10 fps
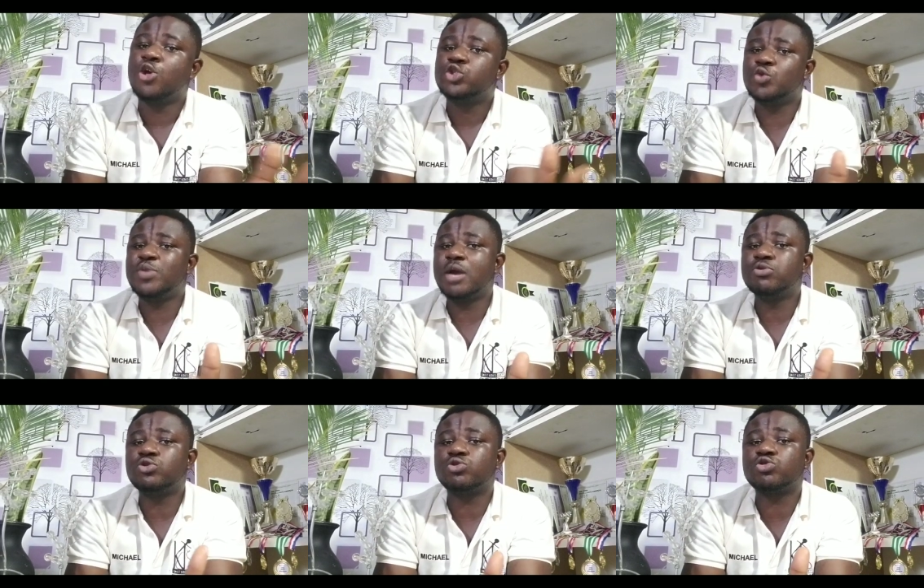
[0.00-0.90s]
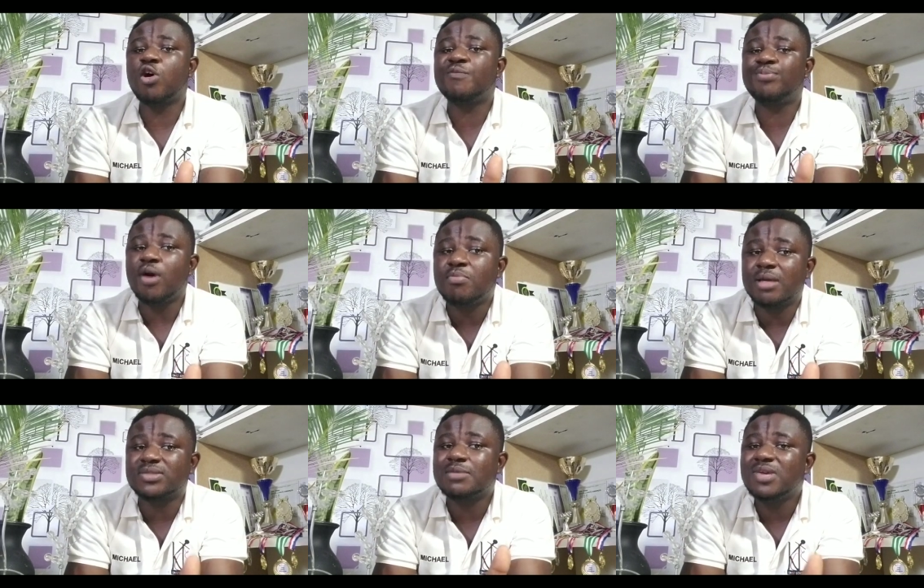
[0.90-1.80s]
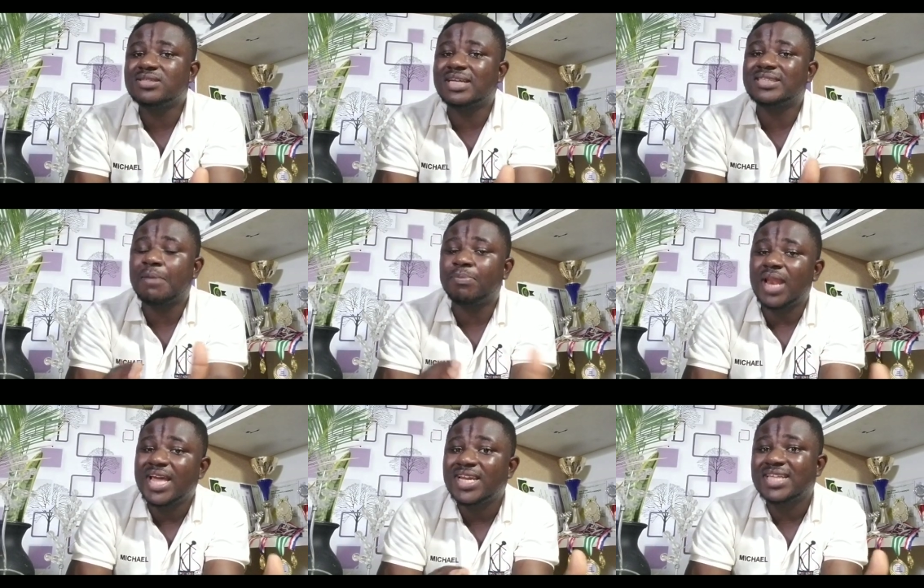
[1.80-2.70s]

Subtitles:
to be able to solve problems. It means that applied